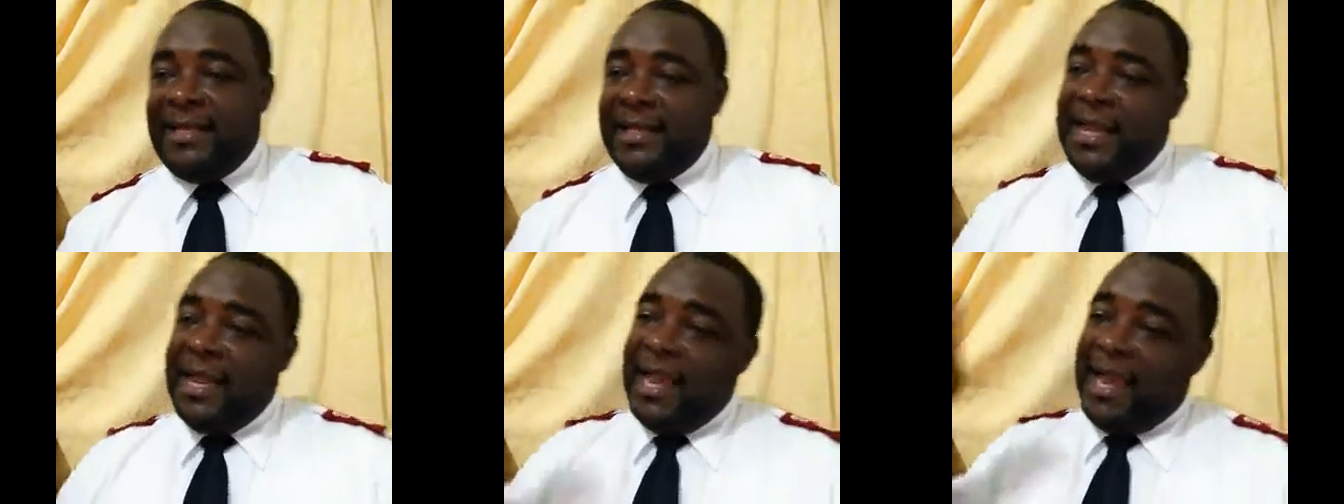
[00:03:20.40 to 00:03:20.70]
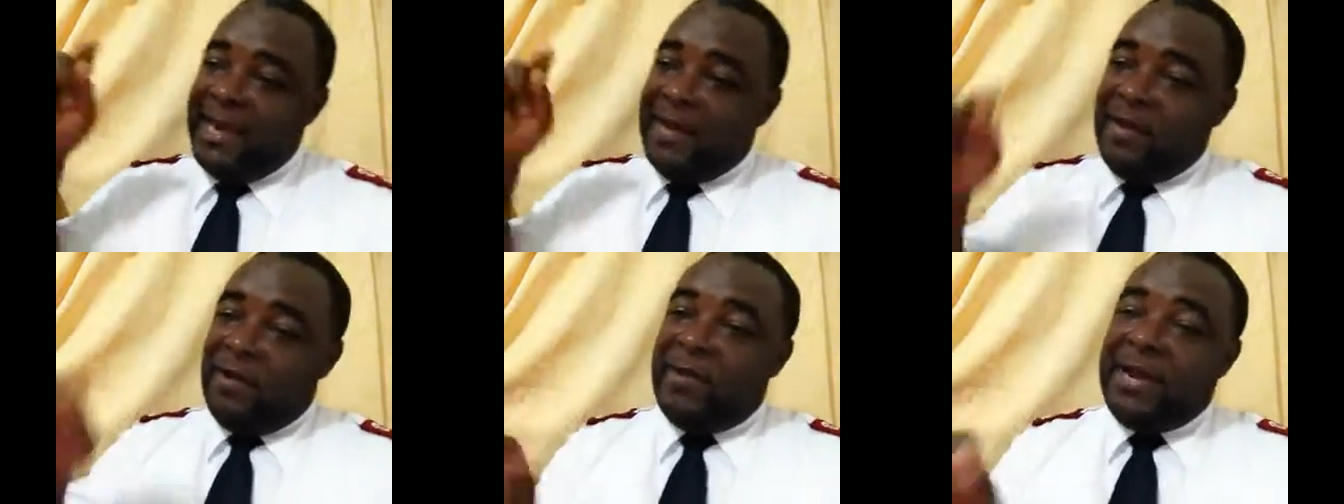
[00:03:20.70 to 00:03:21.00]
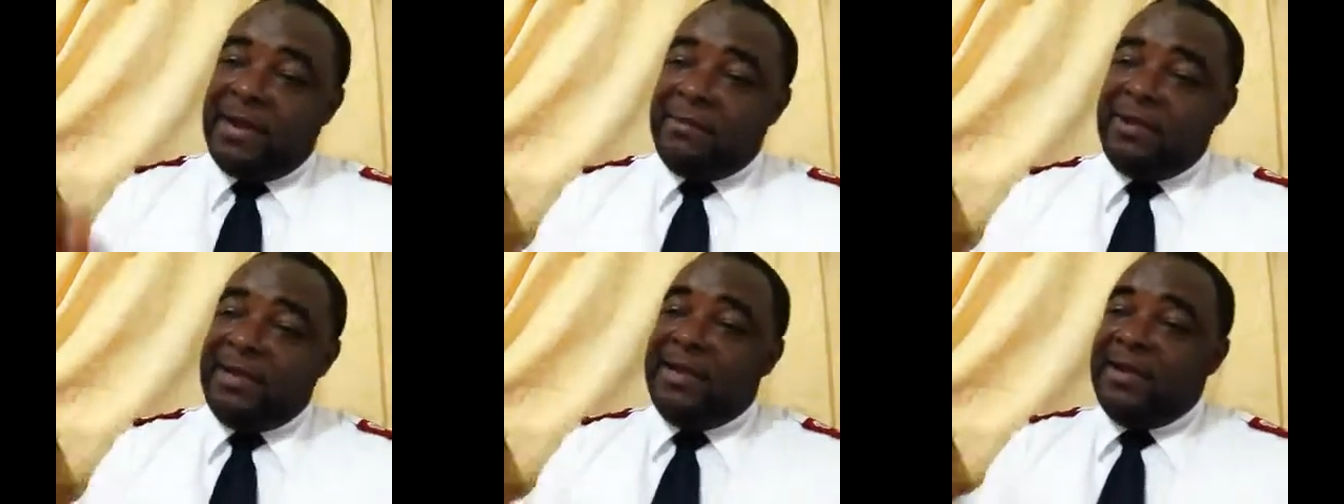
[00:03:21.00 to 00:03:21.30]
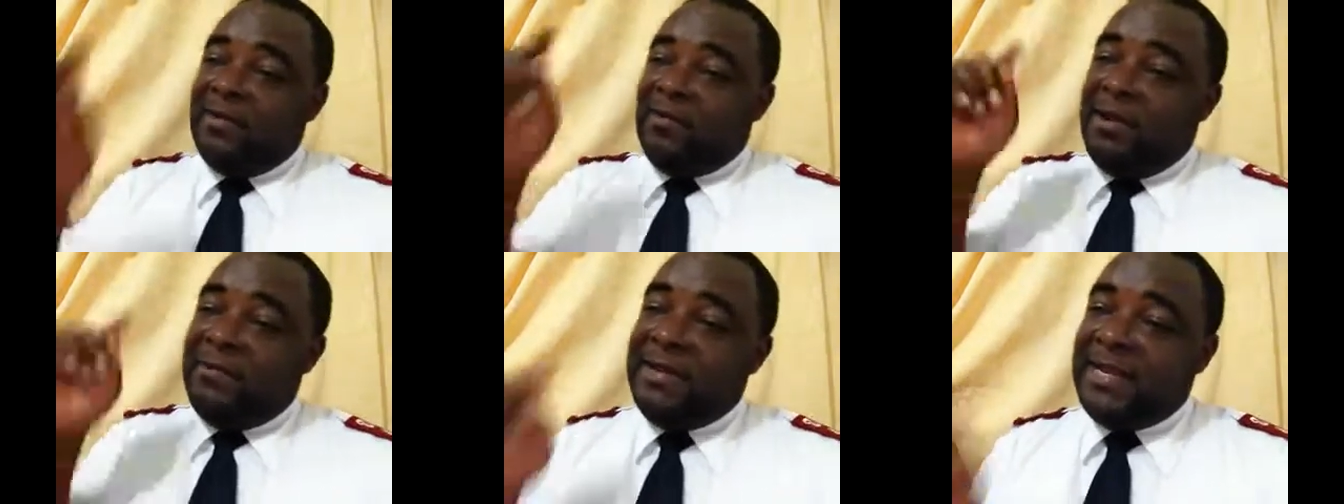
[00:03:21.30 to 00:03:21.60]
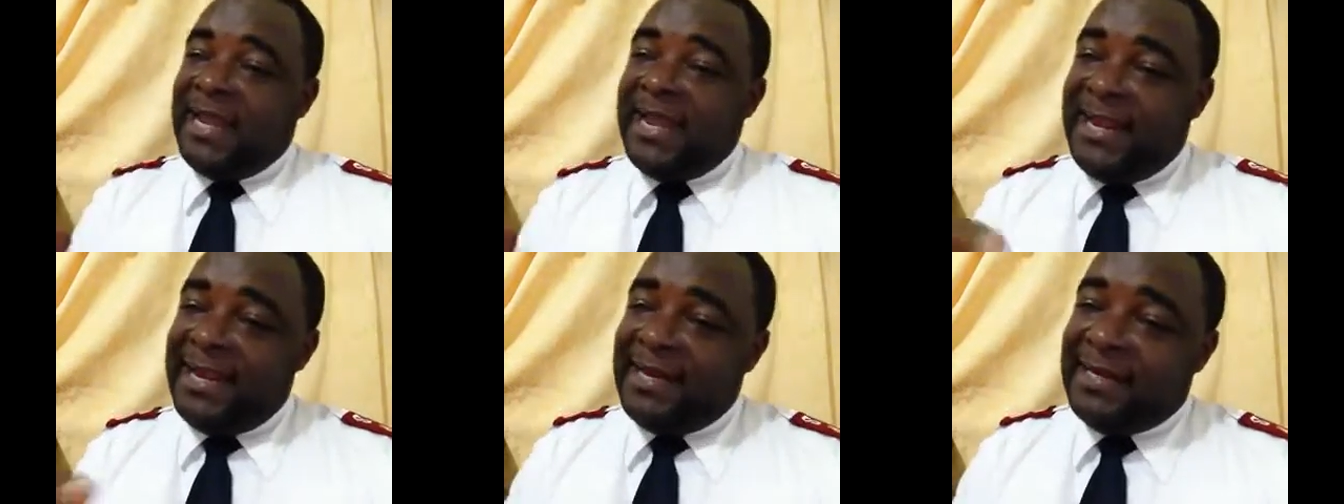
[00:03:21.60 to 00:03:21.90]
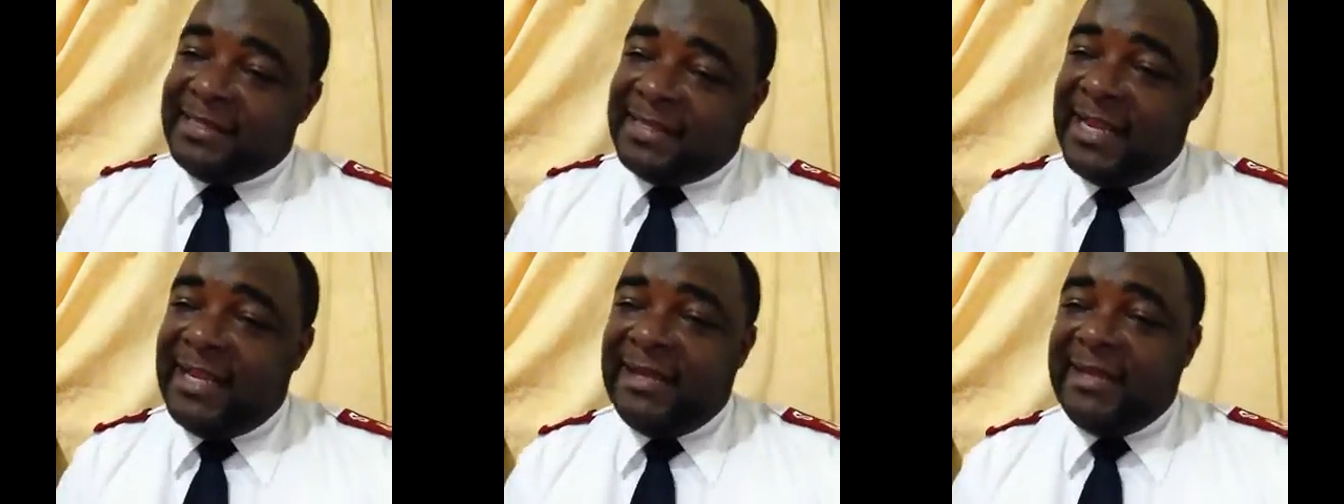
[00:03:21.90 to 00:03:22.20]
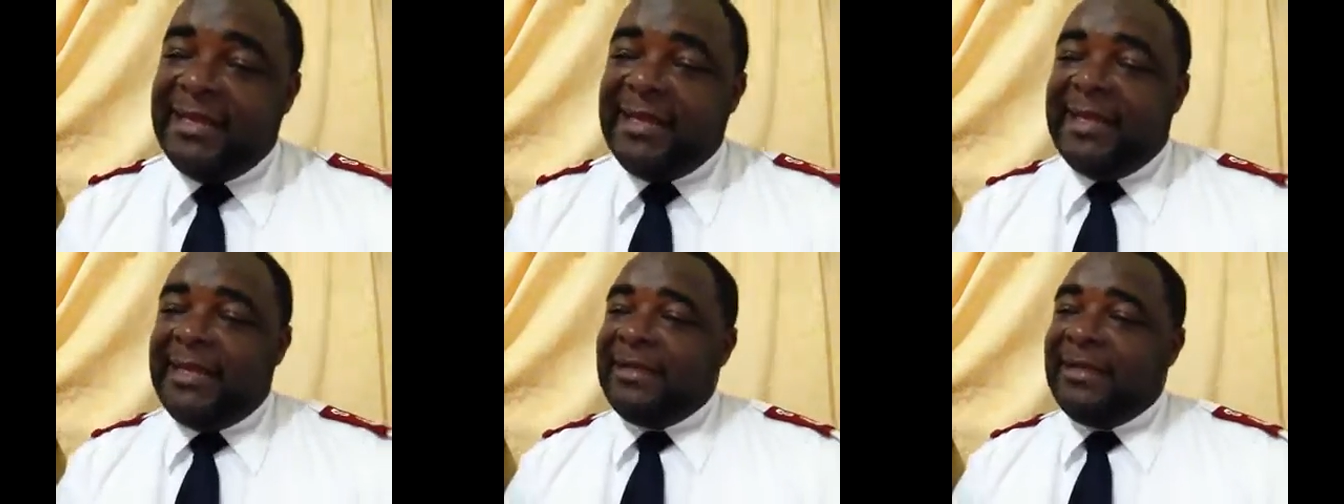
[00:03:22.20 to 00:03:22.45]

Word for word: malaria, we get pink eye,